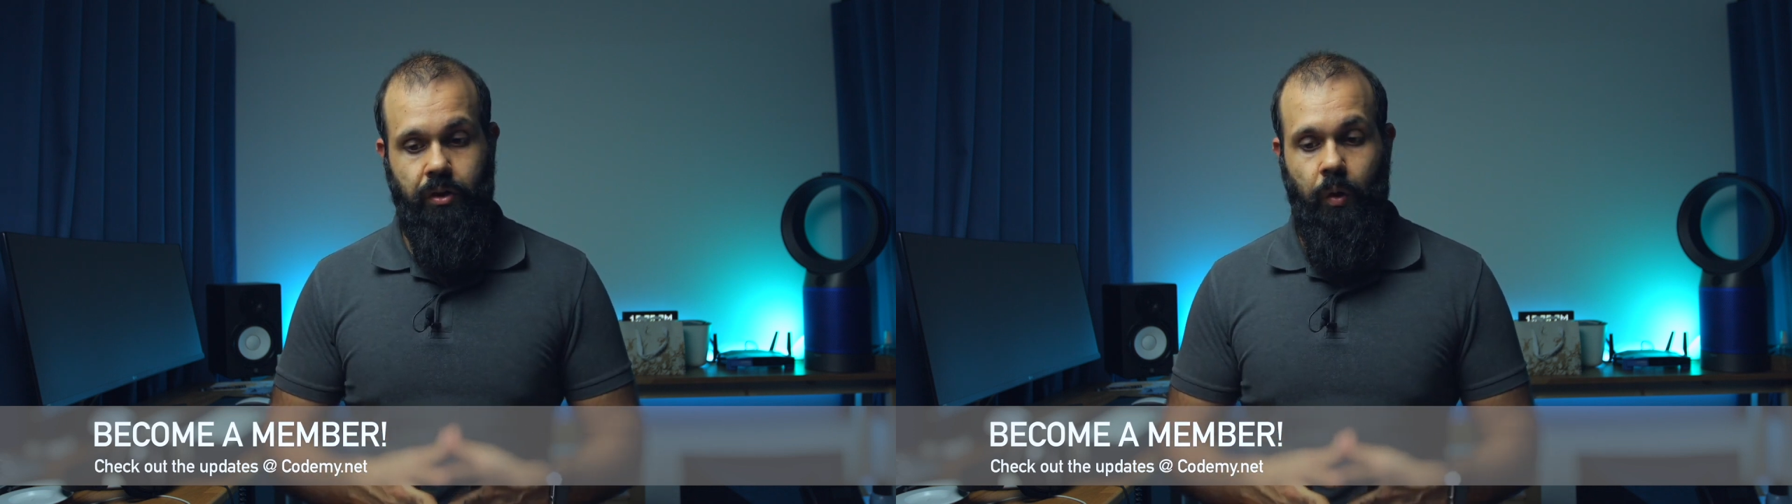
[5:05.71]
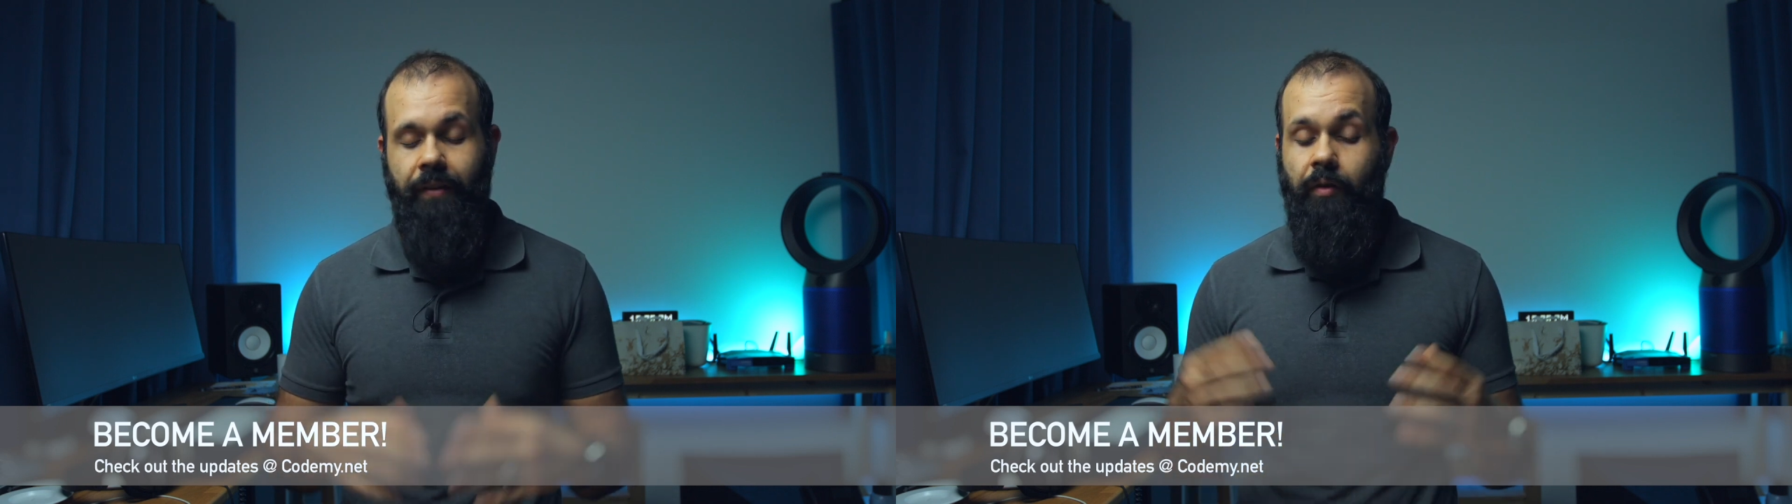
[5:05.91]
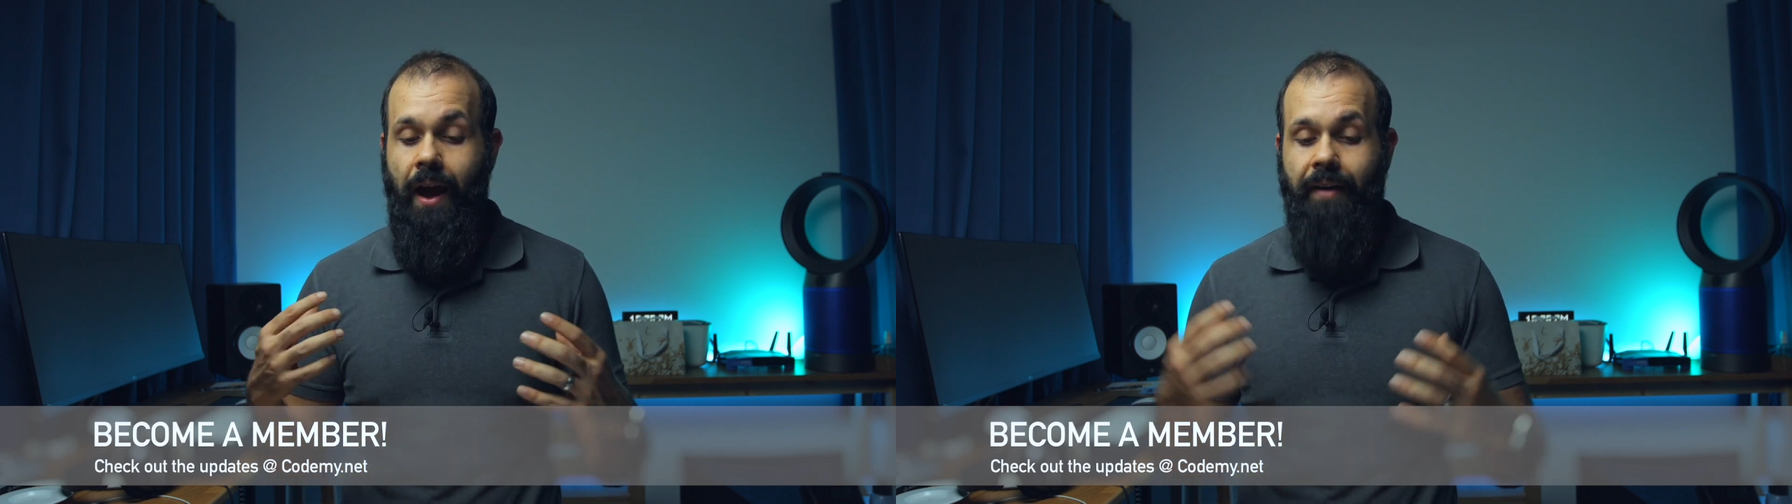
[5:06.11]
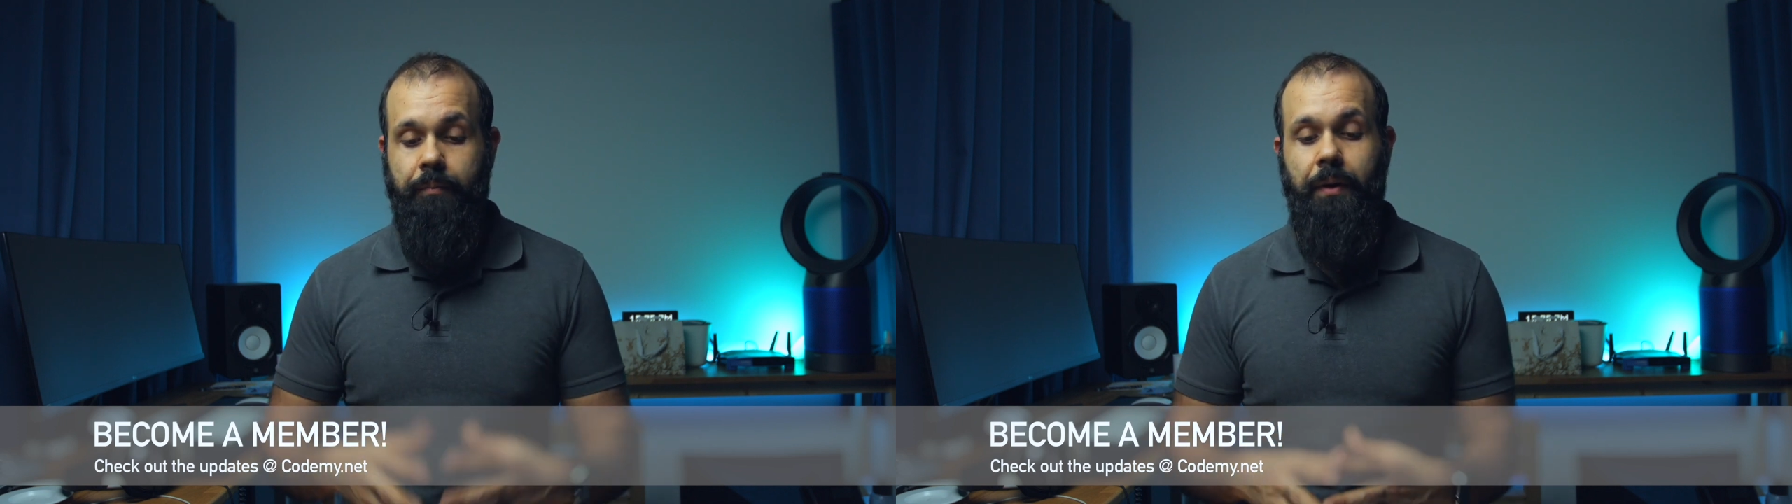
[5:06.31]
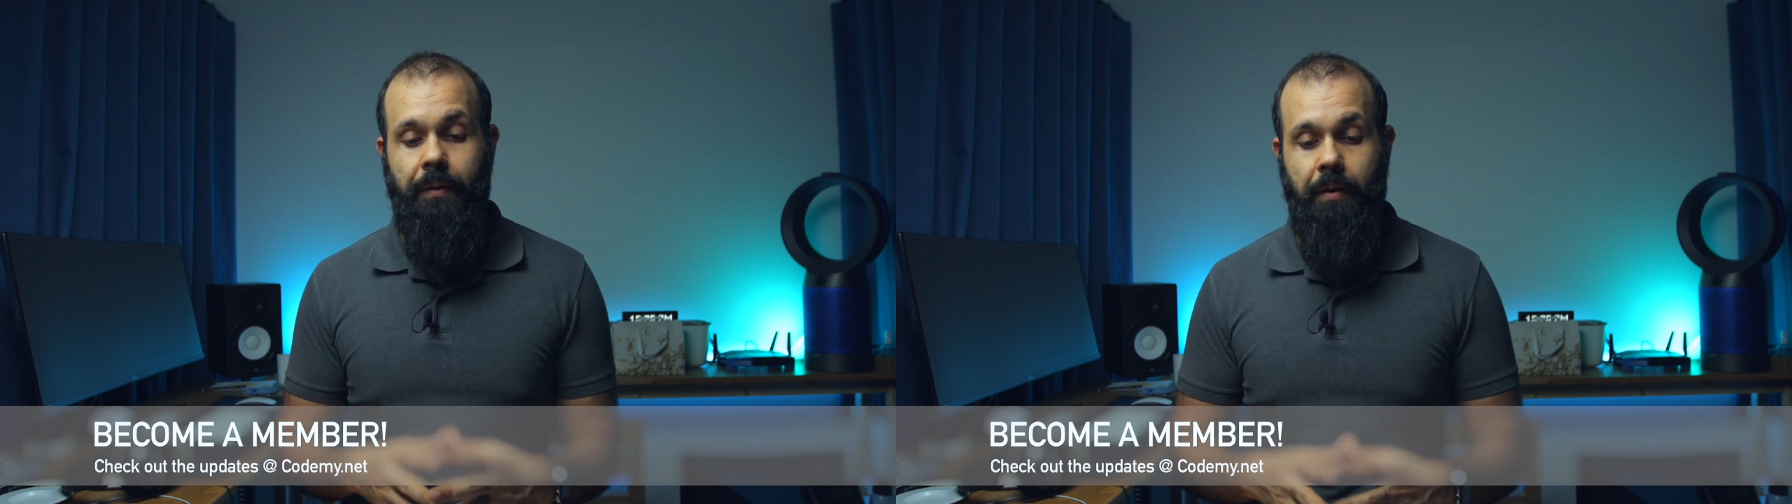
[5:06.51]
So if you
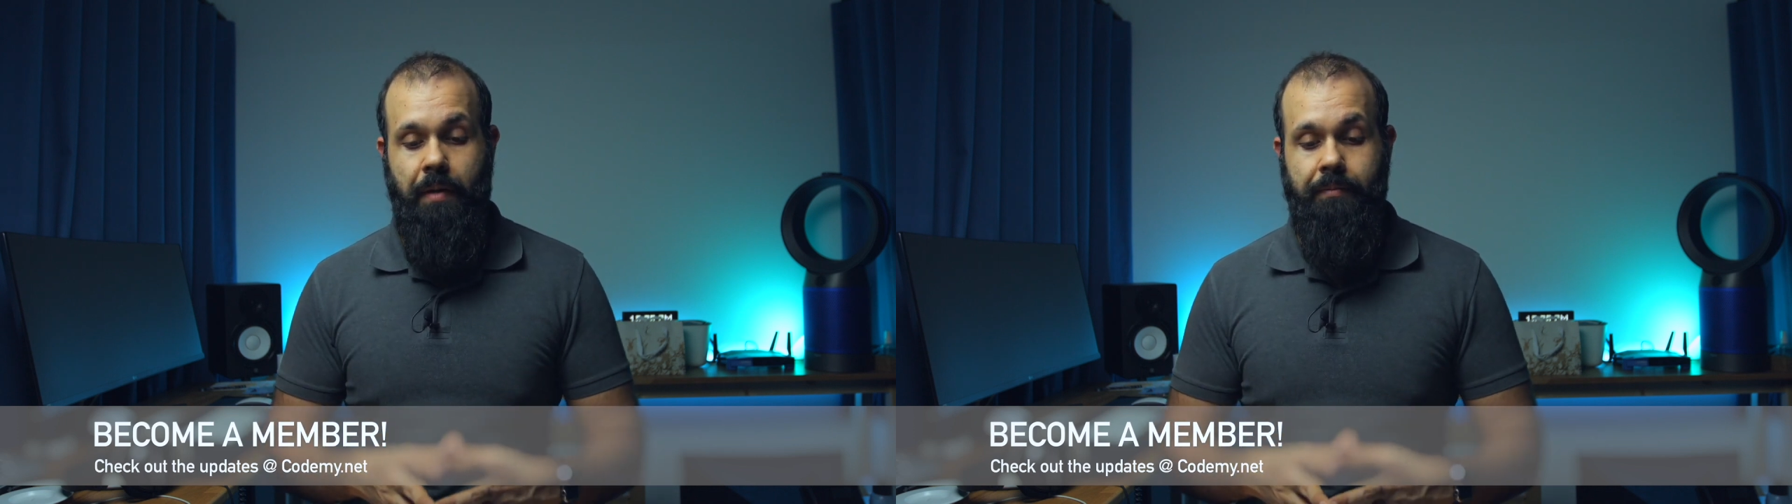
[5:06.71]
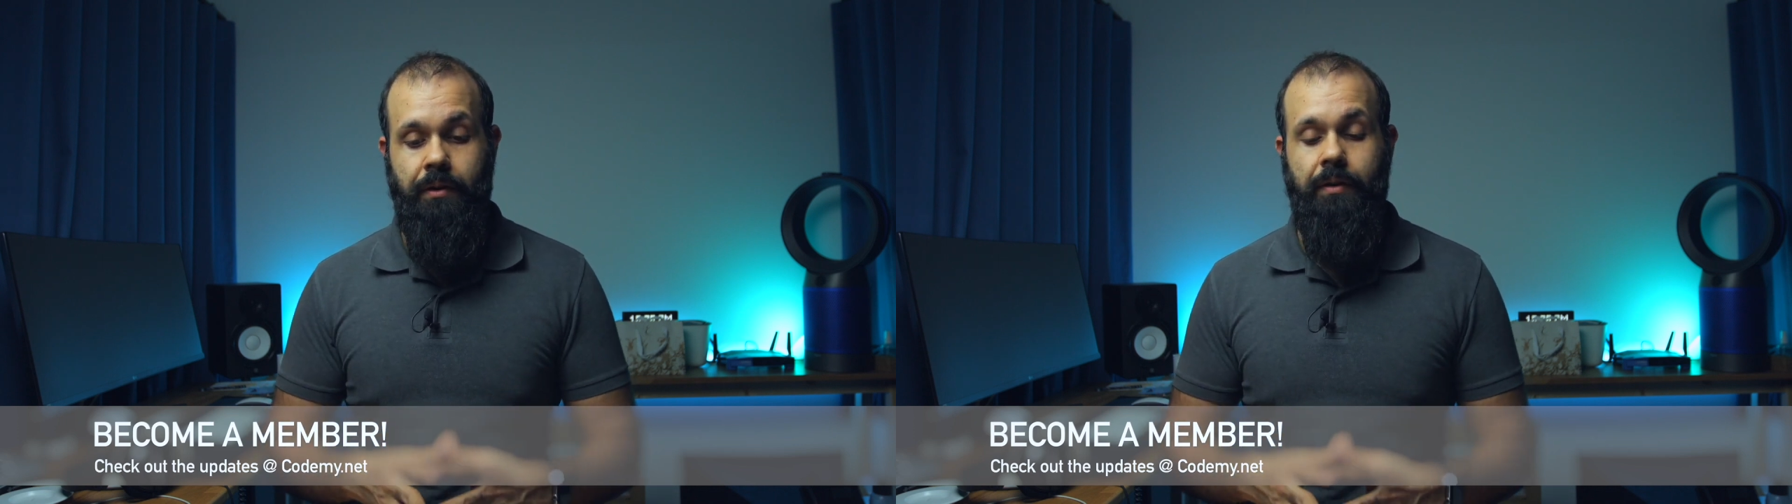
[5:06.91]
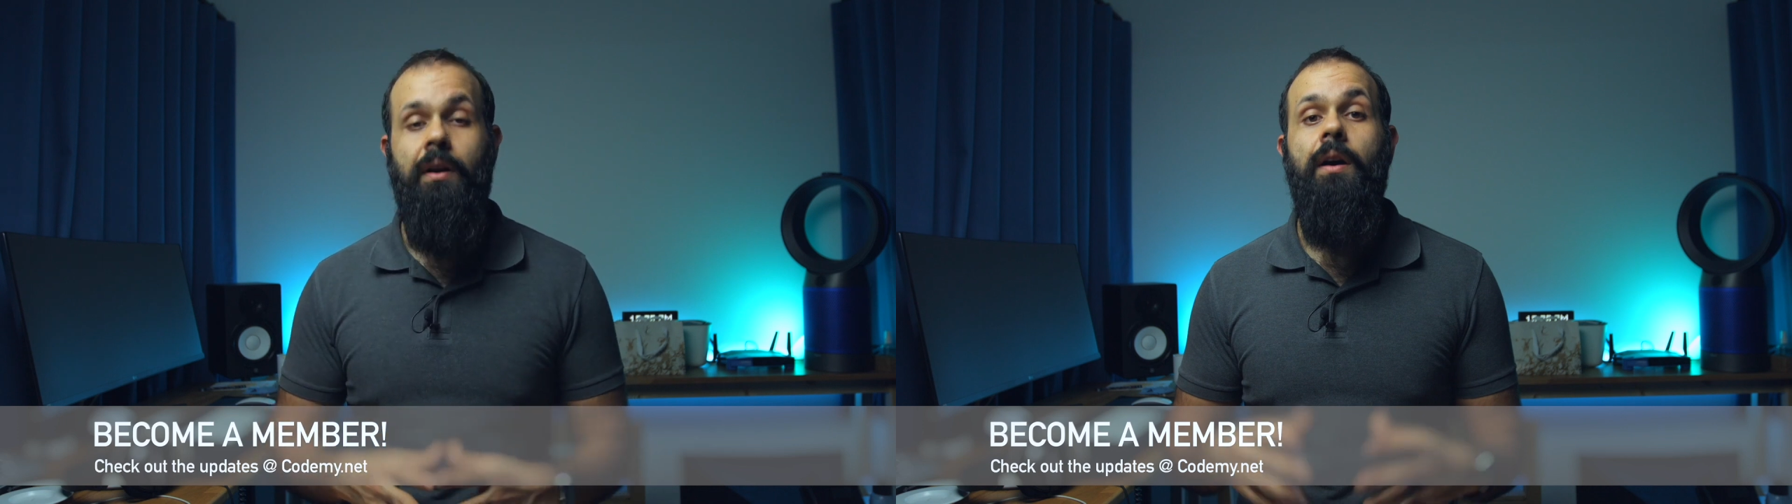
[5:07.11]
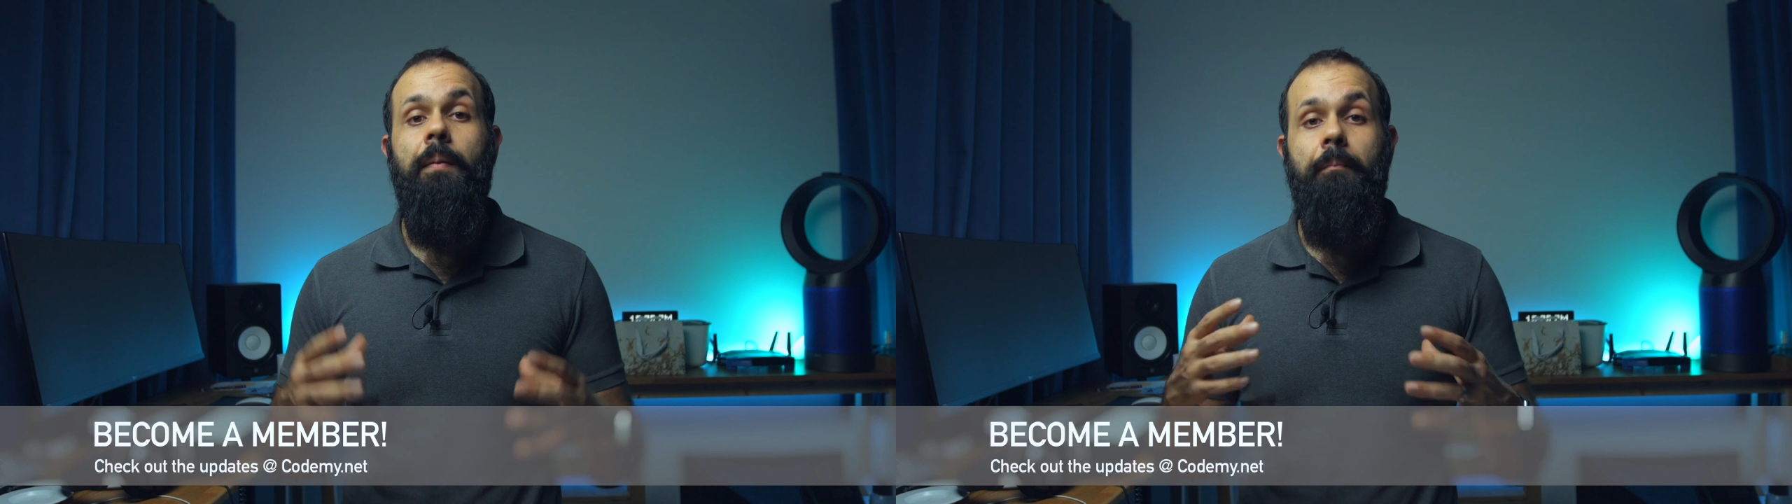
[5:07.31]
haven't become a member,